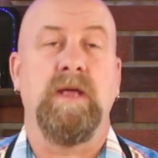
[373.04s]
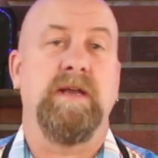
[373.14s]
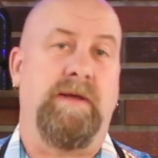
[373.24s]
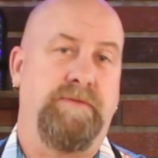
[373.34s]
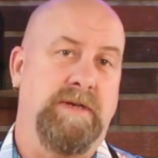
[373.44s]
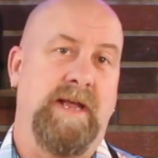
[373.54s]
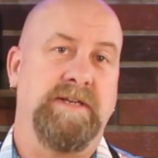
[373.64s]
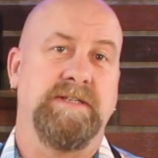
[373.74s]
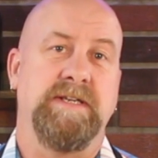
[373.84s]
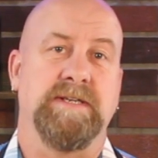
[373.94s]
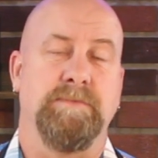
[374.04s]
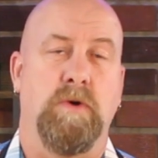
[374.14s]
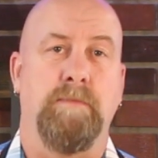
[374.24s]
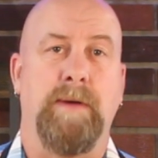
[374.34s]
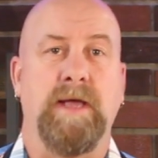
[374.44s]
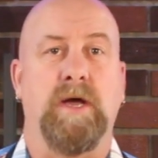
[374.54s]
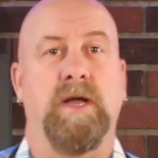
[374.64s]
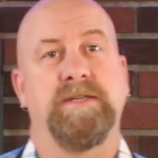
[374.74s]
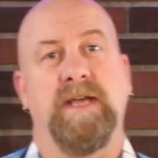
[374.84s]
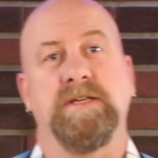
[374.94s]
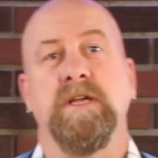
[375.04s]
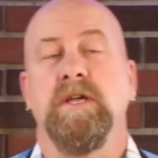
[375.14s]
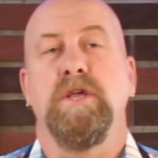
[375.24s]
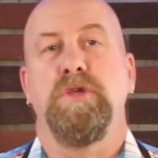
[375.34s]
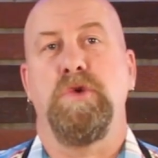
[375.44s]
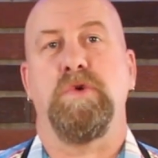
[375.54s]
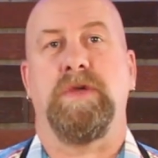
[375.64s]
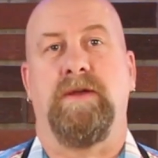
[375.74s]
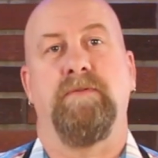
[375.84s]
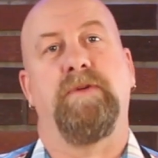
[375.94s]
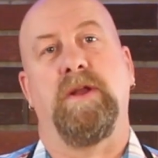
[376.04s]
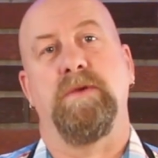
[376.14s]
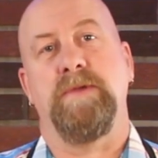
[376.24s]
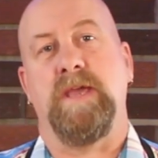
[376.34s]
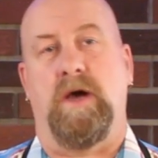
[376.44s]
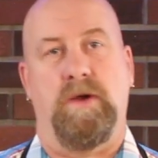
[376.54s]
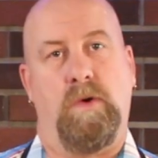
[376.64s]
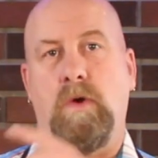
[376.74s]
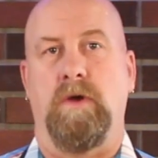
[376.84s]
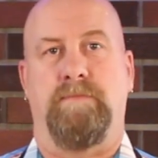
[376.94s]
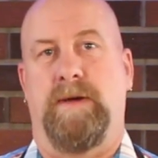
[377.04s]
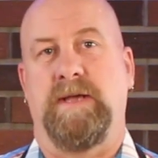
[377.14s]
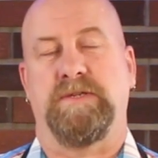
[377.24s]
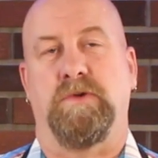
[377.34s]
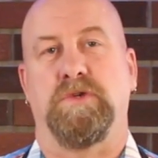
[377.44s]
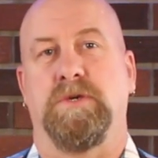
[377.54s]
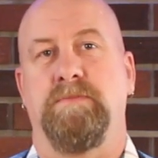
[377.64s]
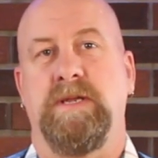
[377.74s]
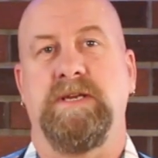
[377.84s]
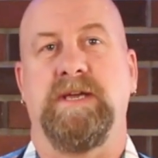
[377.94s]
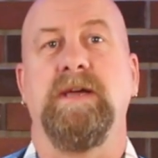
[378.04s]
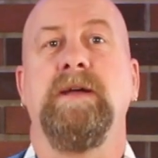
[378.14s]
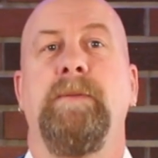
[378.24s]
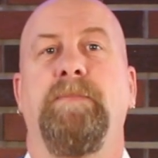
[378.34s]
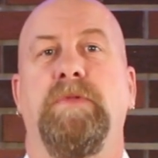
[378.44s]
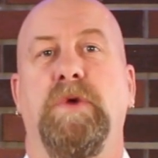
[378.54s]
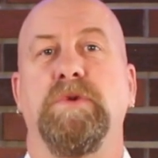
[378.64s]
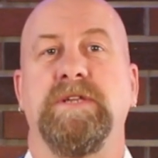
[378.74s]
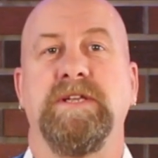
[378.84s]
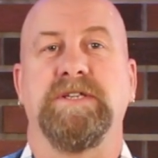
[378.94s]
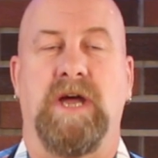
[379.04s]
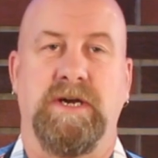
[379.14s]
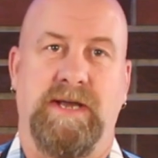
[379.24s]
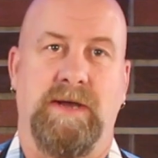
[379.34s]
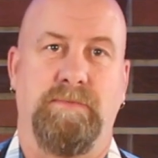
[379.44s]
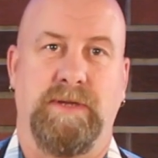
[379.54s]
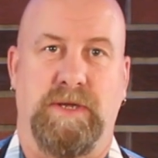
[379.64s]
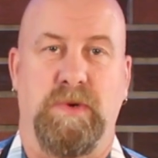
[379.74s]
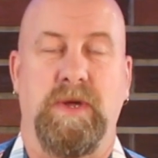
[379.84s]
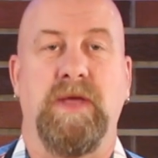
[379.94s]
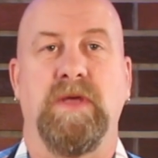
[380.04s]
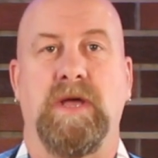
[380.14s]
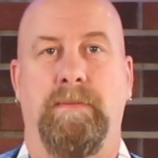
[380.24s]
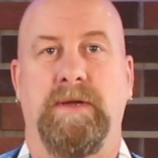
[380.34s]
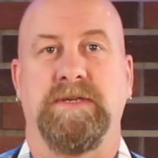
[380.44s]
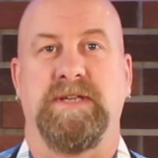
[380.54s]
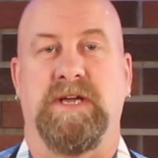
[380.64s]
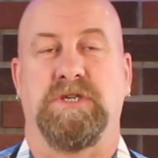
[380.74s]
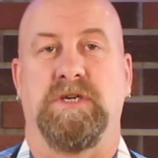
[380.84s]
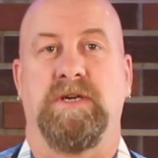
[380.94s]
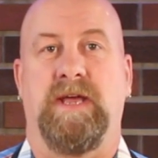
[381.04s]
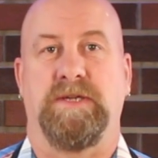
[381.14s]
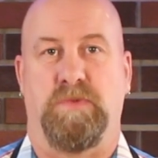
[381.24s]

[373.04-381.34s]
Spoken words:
Now, if you'd like to see some more of my content, you can follow me on all of my social media, and those links are down below in the comments section as